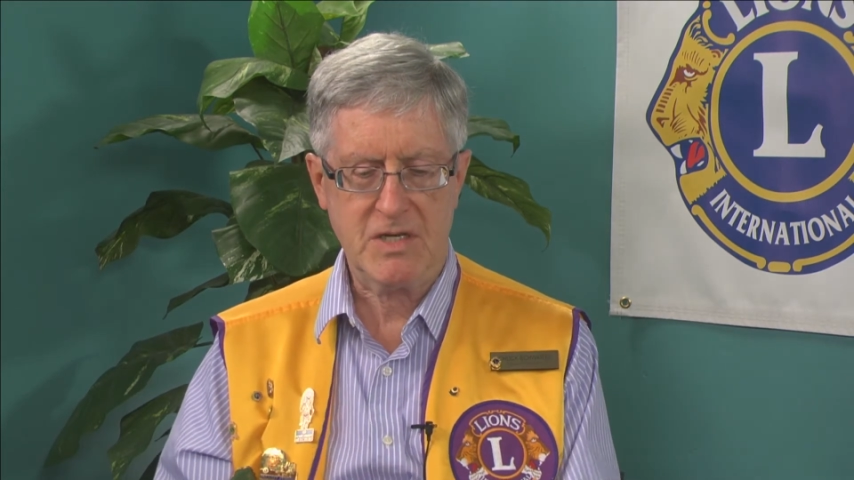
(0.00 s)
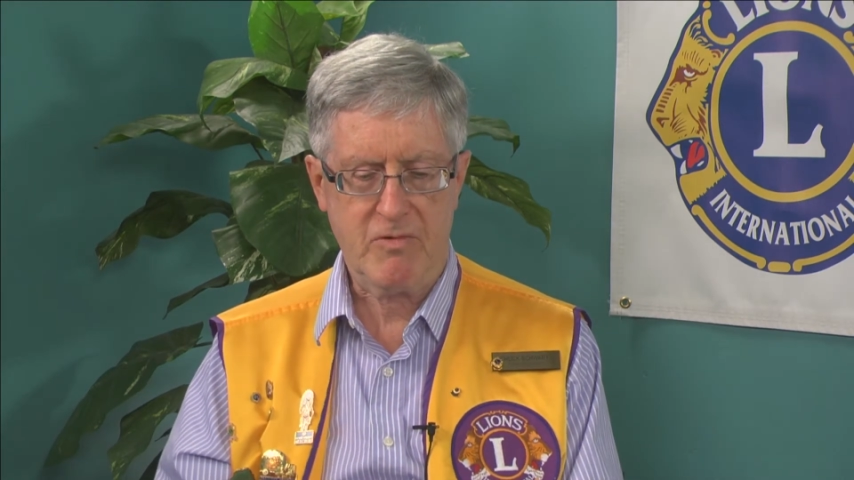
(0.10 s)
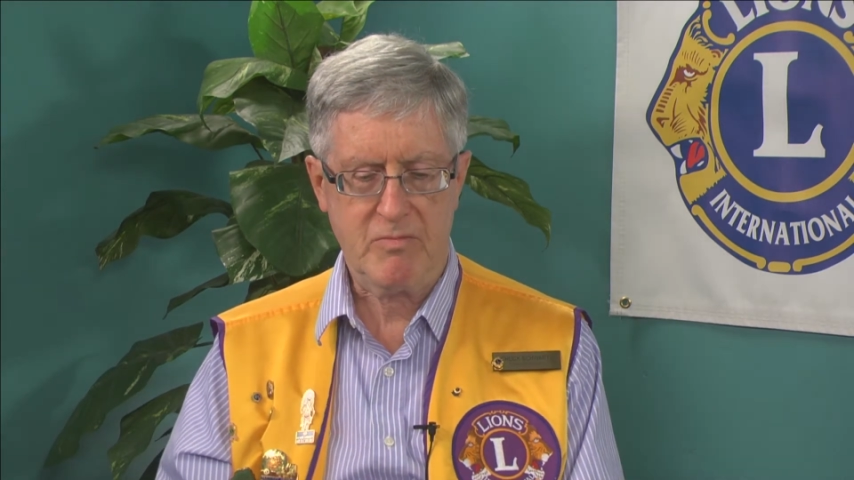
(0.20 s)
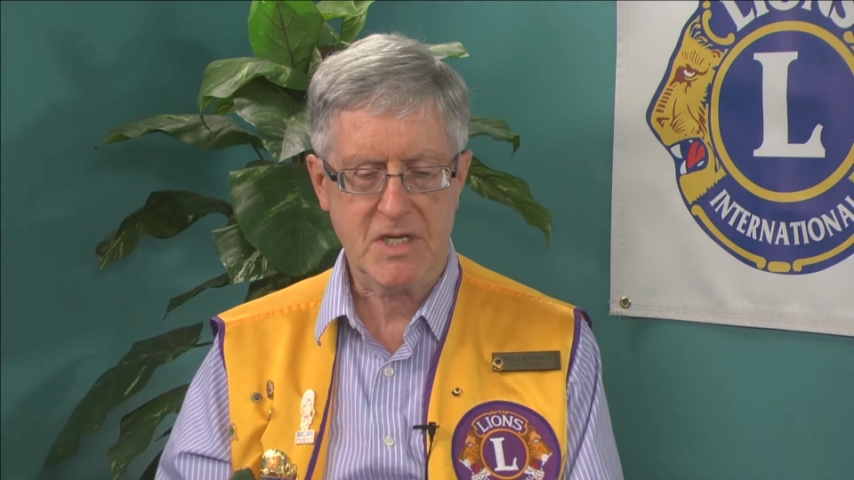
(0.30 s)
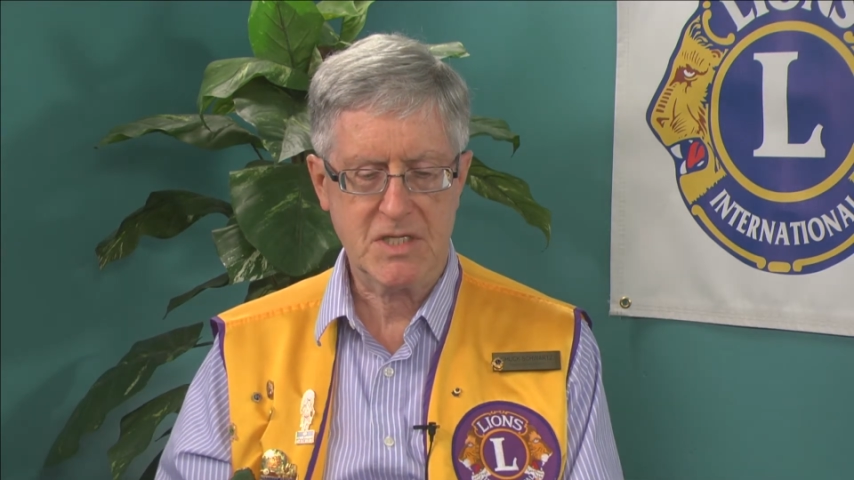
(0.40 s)
will
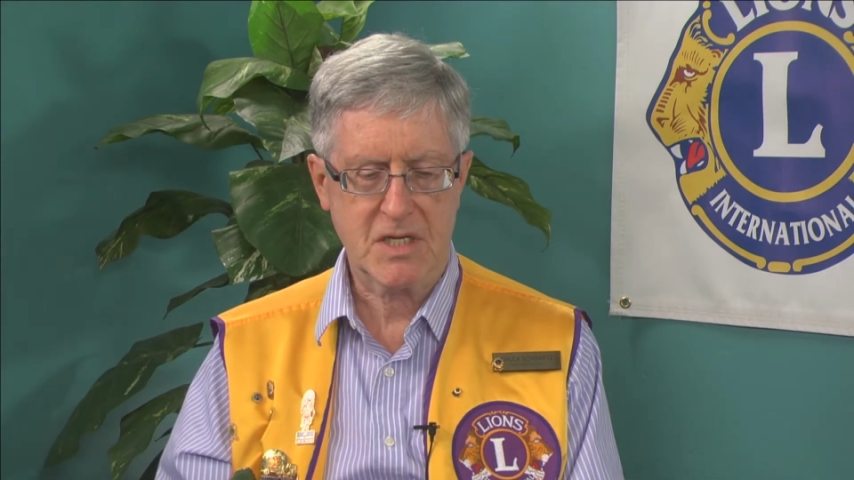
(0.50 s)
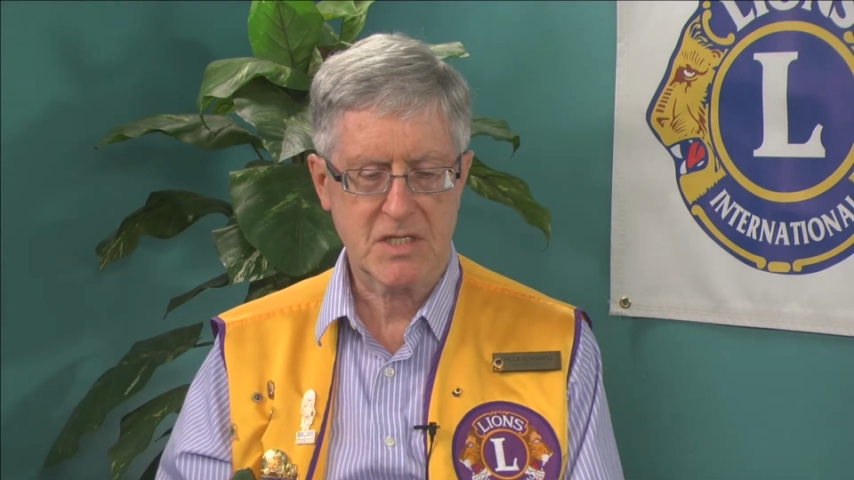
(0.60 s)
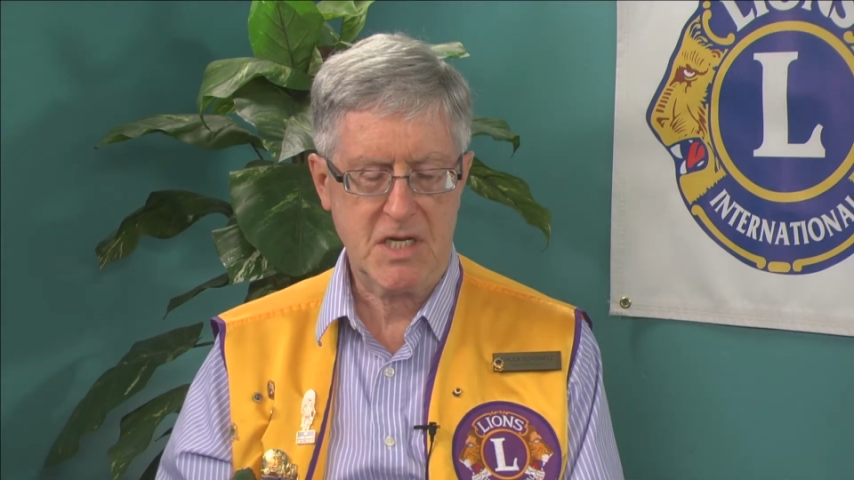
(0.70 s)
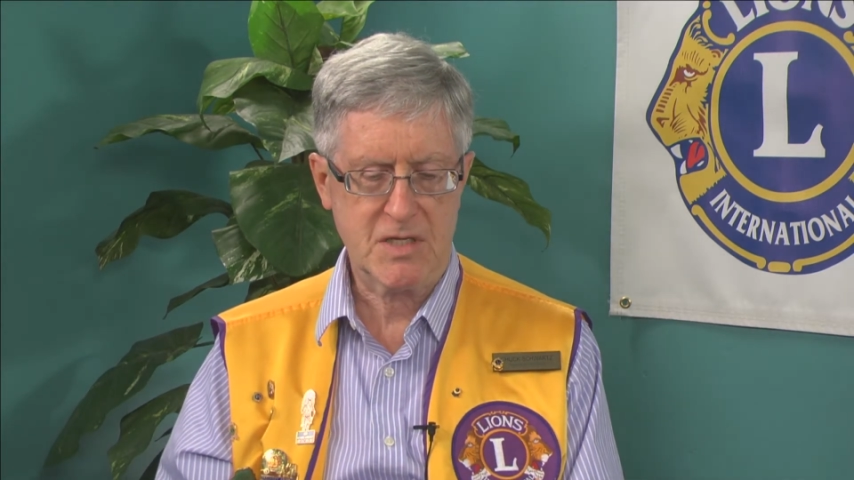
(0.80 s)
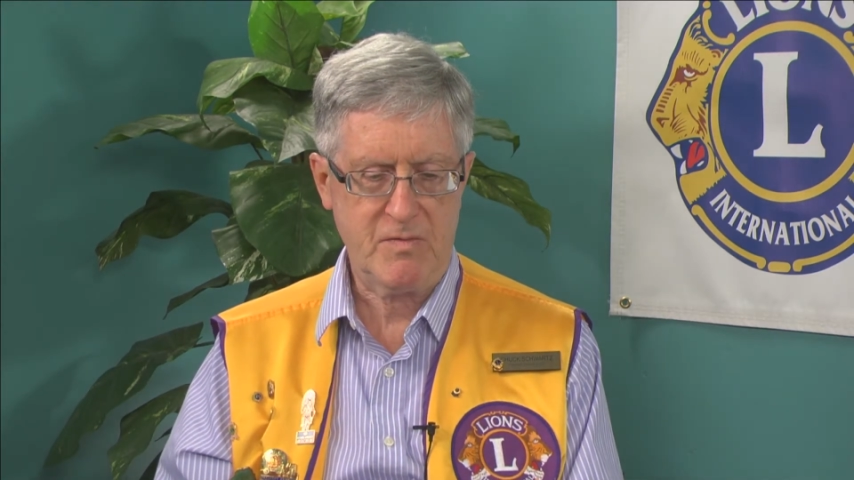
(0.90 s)
be
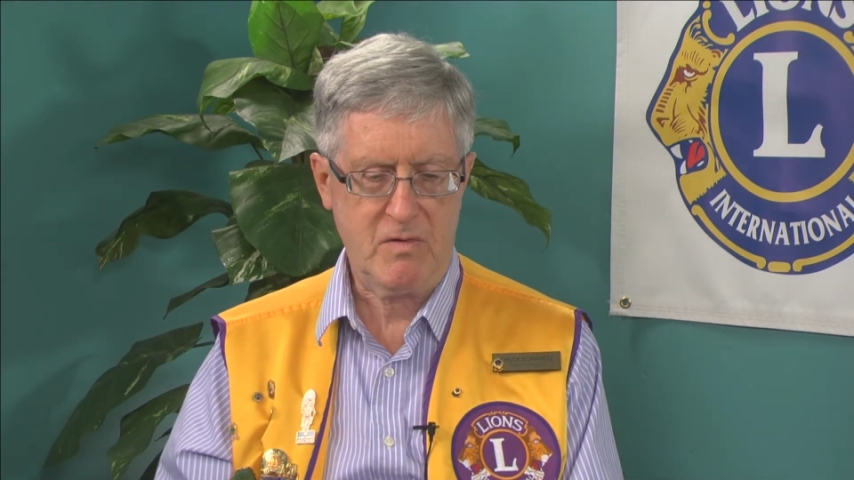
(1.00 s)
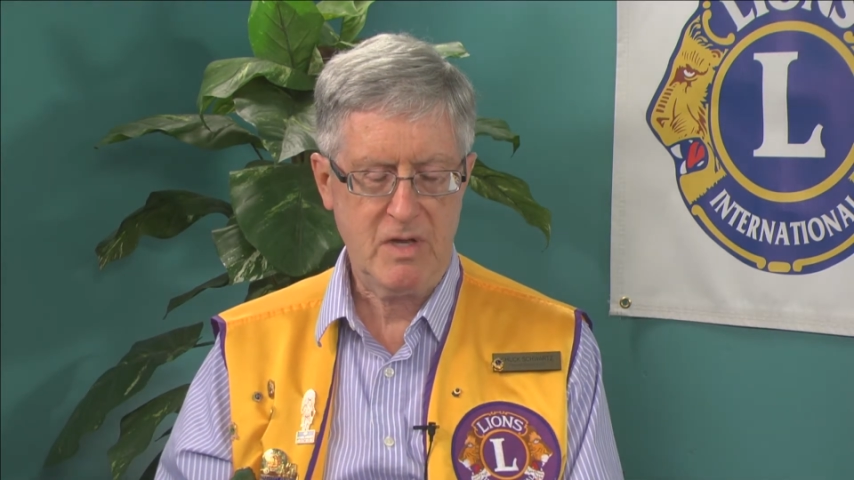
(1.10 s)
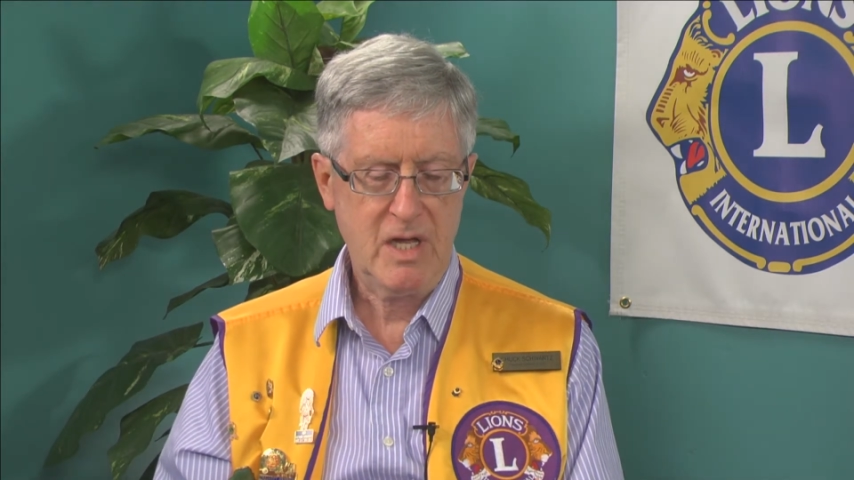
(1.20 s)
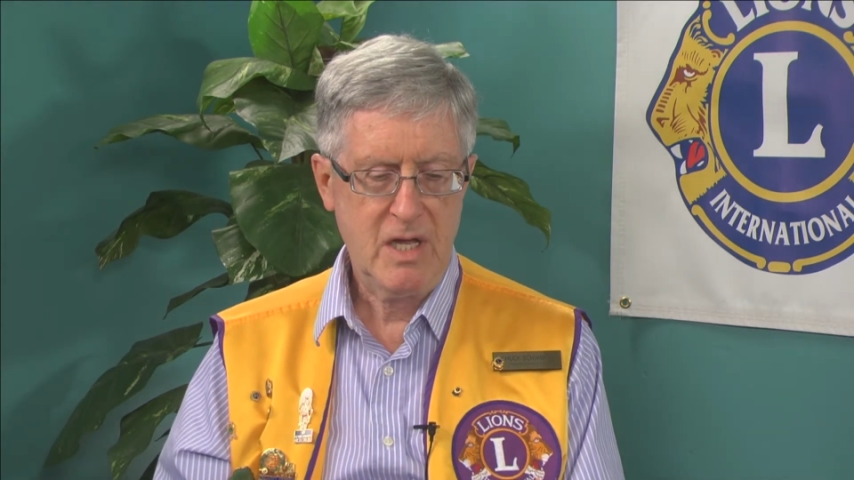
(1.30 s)
successful.